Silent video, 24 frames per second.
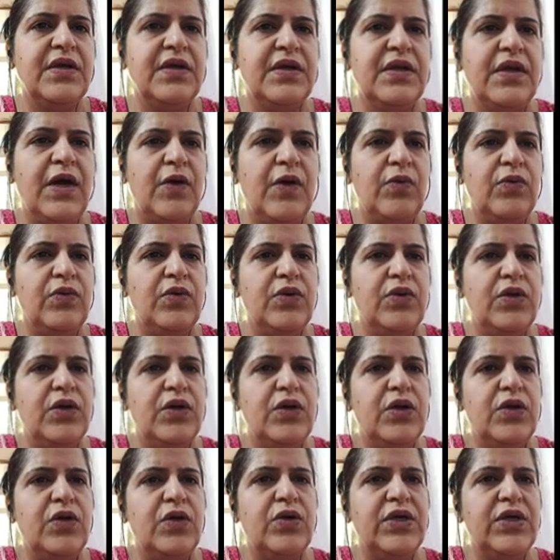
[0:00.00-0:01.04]
now
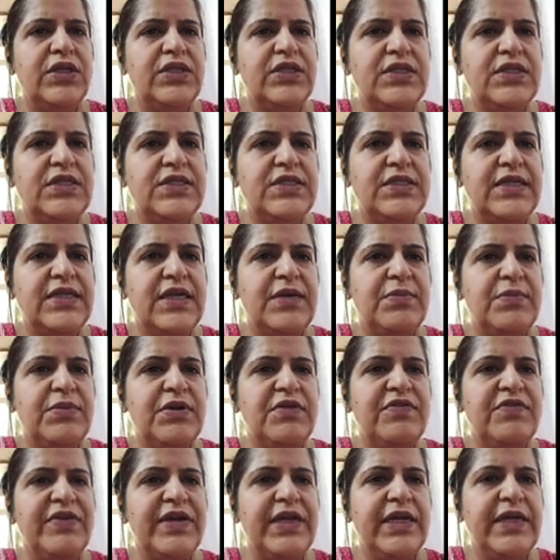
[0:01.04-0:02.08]
look at this
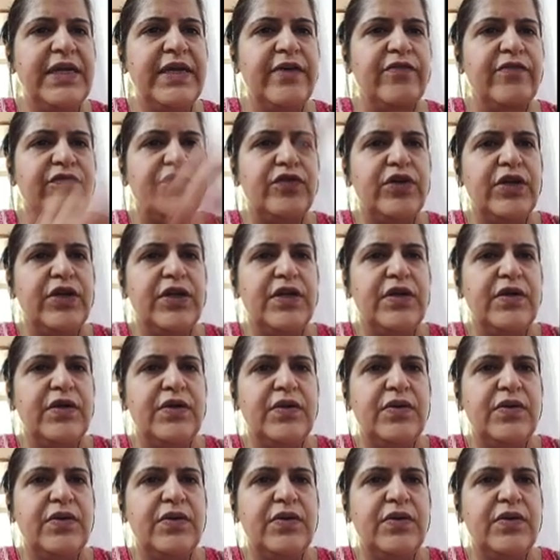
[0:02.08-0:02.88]
table very carefully.